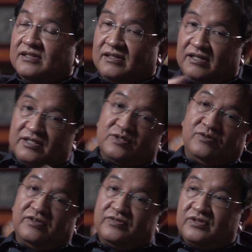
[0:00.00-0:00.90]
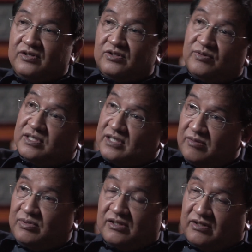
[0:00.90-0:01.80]
The other school of thought, to which I
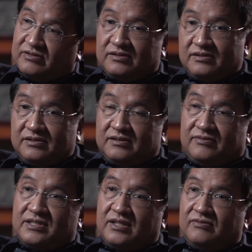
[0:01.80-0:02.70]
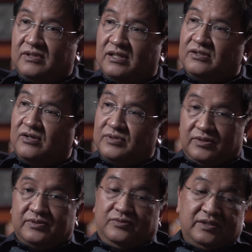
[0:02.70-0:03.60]
belong, was that, well, no,
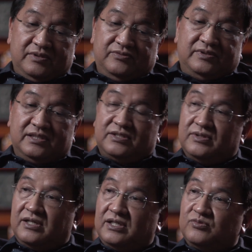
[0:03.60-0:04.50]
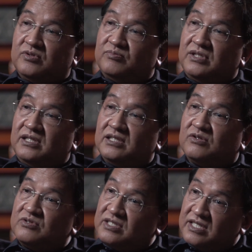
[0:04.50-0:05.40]
it will be
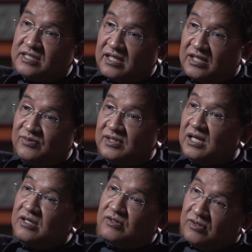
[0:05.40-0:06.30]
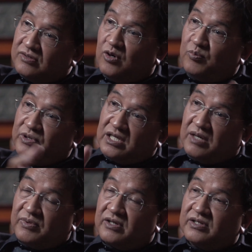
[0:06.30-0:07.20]
inconsistent with our opening
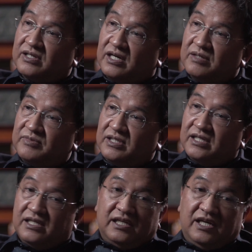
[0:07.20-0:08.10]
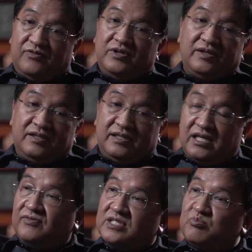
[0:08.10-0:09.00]
up our economy if we
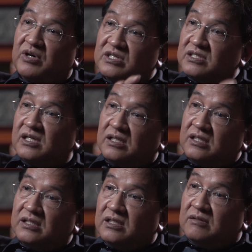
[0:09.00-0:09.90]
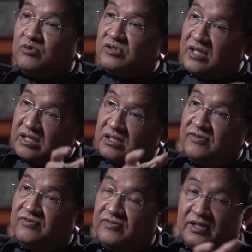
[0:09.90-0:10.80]
gave a special
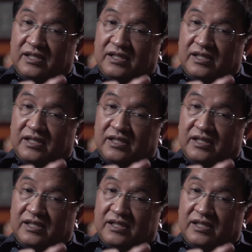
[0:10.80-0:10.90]
protective